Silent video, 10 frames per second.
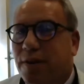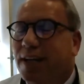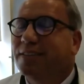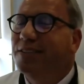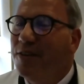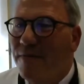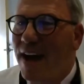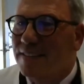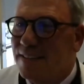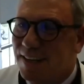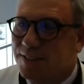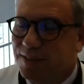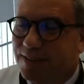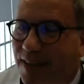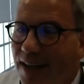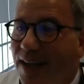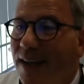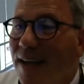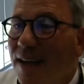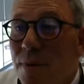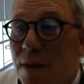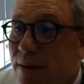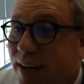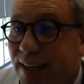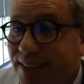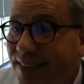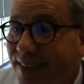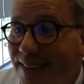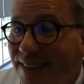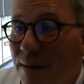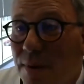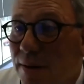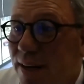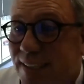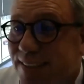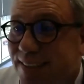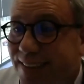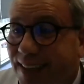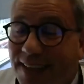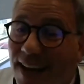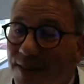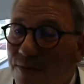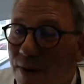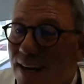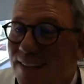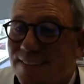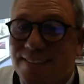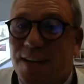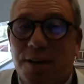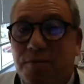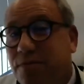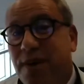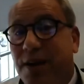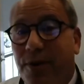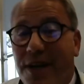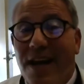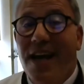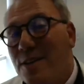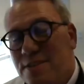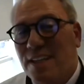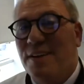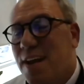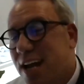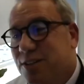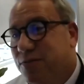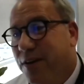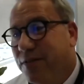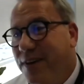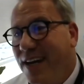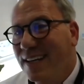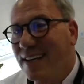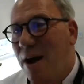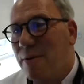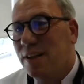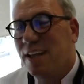It's because of vaccinations. Period. Period. The death rate is, when you used to live to age 50, now